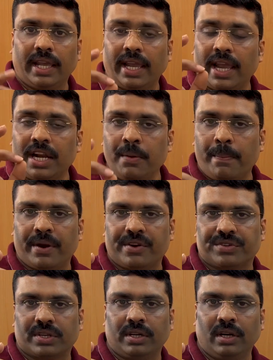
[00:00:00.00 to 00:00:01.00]
any
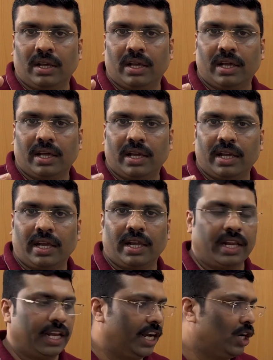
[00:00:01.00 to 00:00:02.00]
person,
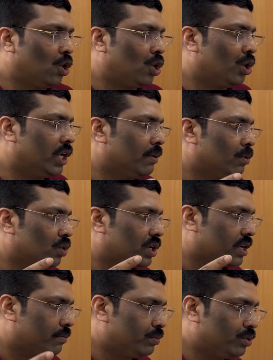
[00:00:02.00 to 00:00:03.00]
he don't know about
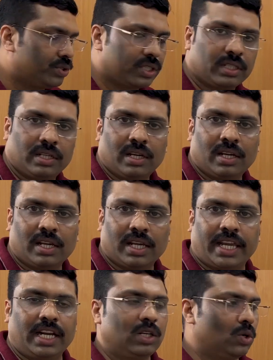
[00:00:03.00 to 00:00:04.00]
computer,
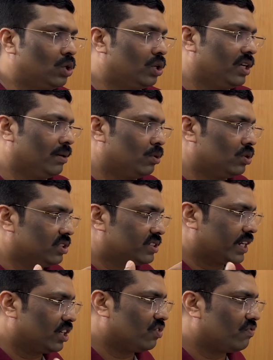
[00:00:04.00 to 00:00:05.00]
he don't know about this
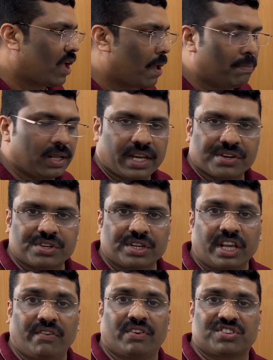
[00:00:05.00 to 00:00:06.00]
kind of application,
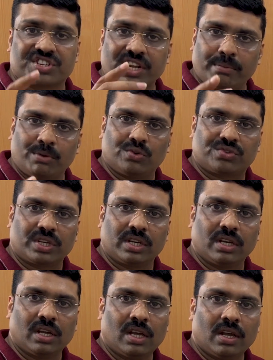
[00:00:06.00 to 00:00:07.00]
he first time
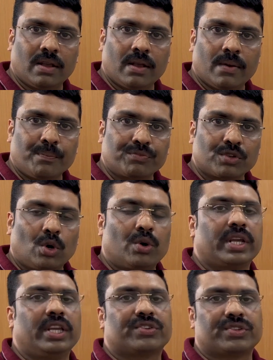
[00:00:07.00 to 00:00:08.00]
using,
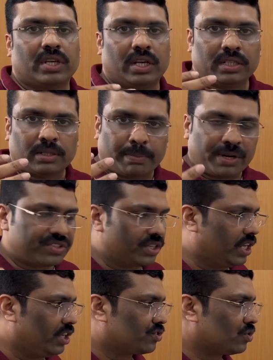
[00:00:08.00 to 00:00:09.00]
or he's the person,
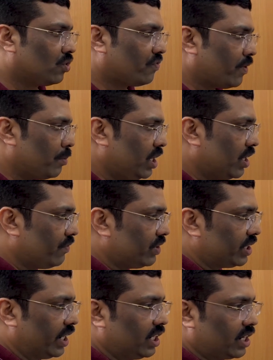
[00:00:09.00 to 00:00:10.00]
he is not familiar
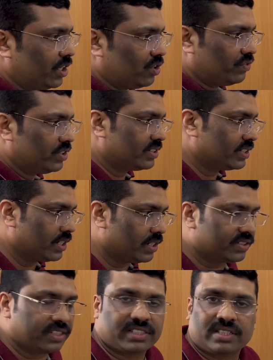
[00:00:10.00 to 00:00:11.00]
with any kind of these
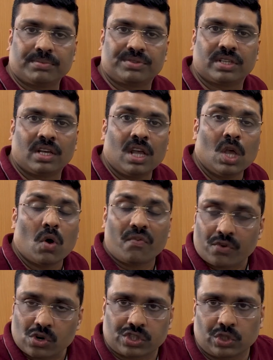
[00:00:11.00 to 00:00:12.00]
systems,
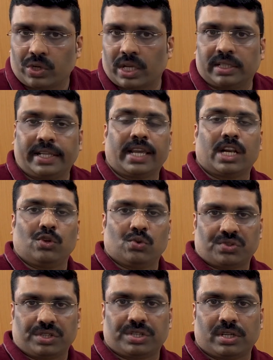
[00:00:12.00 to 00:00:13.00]
of course they can
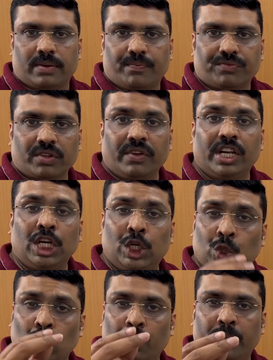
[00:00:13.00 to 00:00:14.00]
use it in
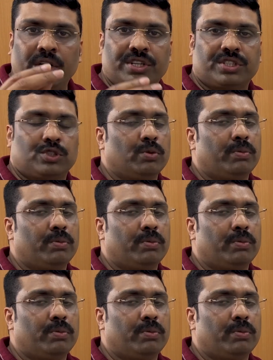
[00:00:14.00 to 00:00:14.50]
2 minutes.